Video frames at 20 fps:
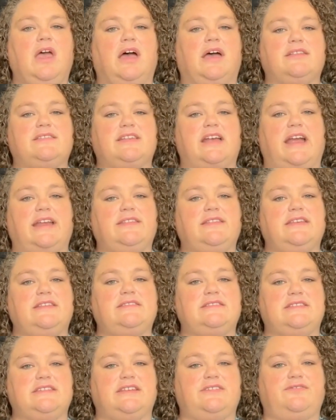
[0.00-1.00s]
Assign
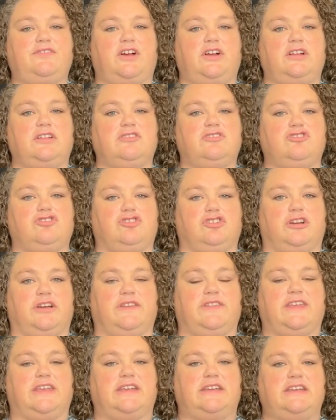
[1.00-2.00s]
these defaults
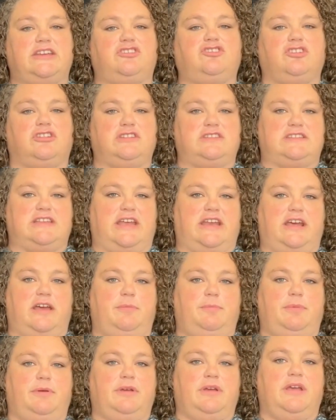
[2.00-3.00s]
during the initial
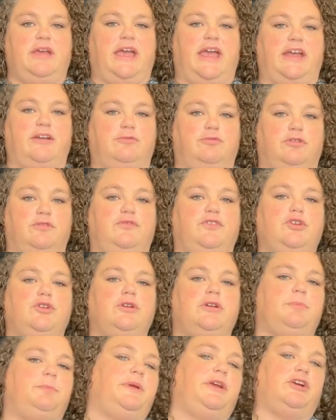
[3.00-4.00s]
setup and
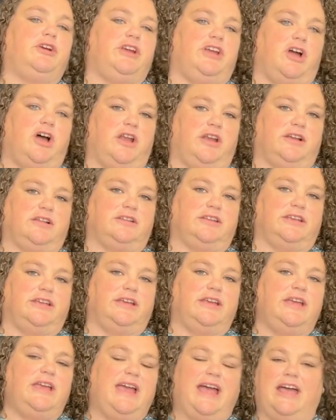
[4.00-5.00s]
review it
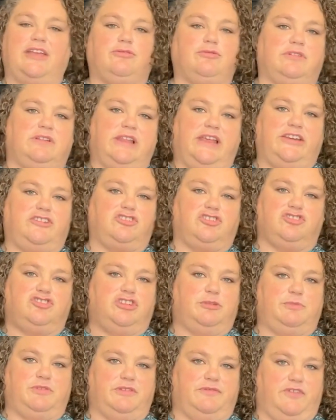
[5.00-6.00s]
periodically as
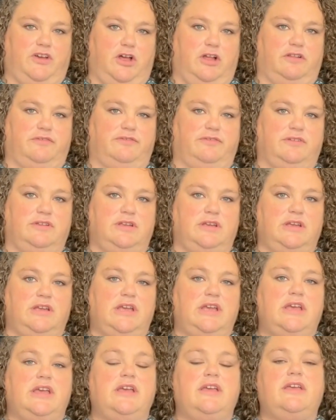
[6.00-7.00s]
relationships evolve.
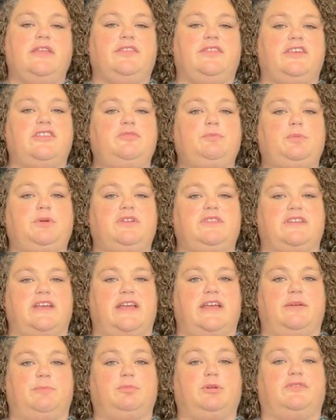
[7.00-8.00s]
This
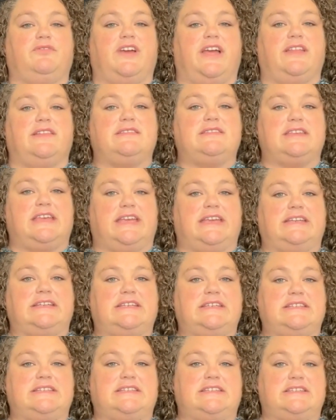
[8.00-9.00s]
prevents
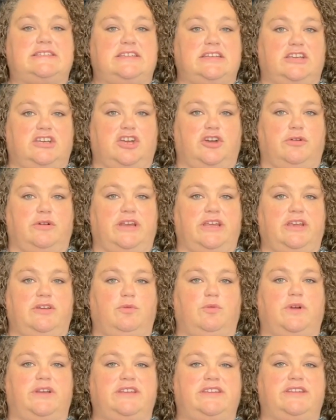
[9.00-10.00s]
inconsistent coding
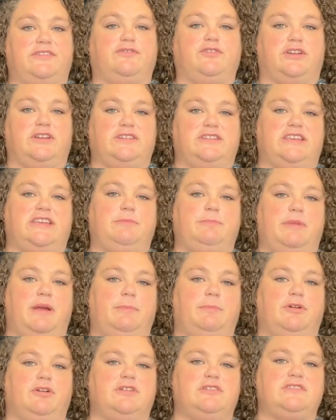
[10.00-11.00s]
when different team
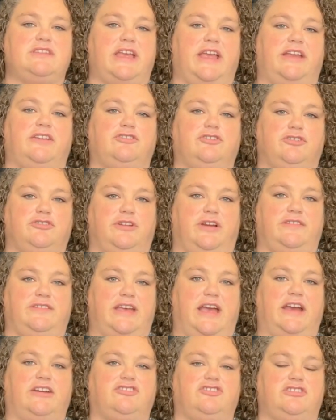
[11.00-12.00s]
members enter
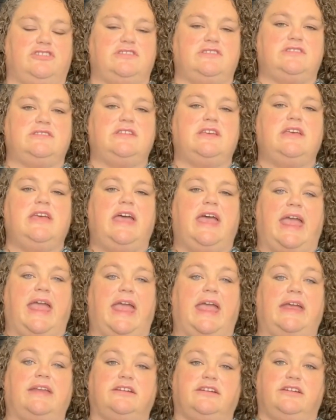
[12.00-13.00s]
transactions,
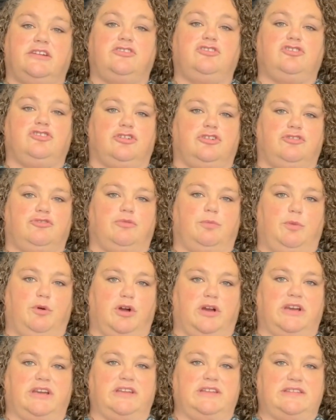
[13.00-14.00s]
and it ensures
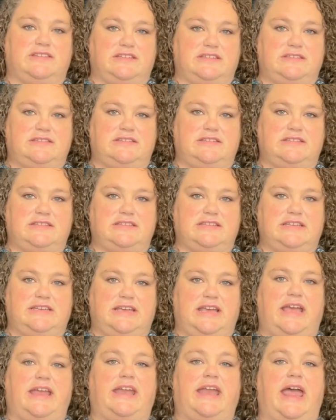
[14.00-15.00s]
report
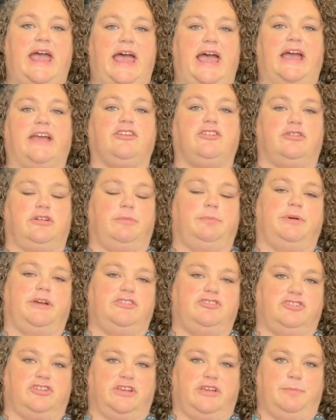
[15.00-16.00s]
consistency and accurate
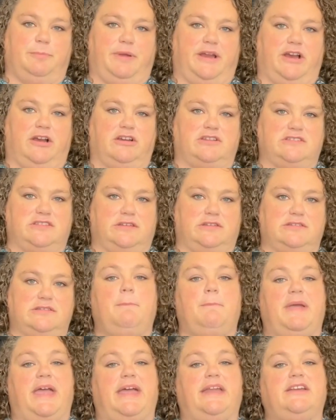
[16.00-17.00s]
budget comparison.
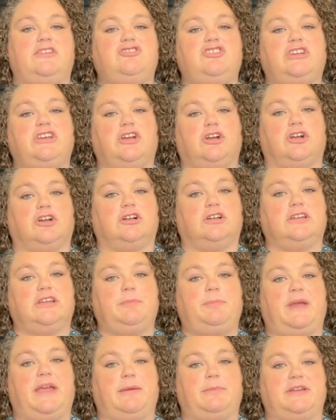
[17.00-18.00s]
Managing
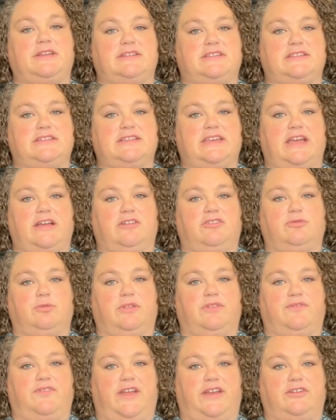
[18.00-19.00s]
early payment discounts
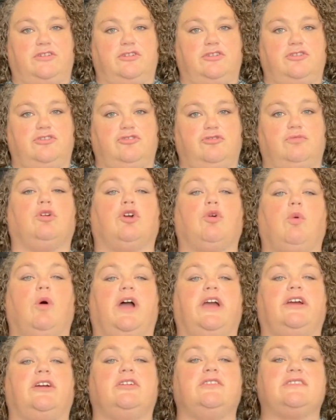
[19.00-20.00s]
with vendors
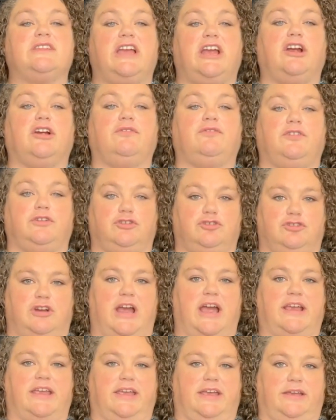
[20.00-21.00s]
requires careful
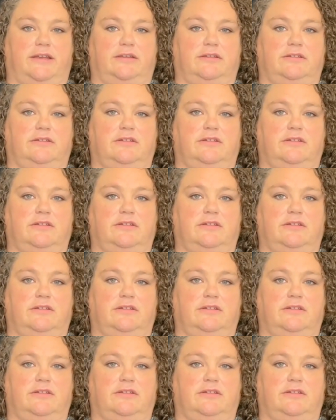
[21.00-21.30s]
tracking.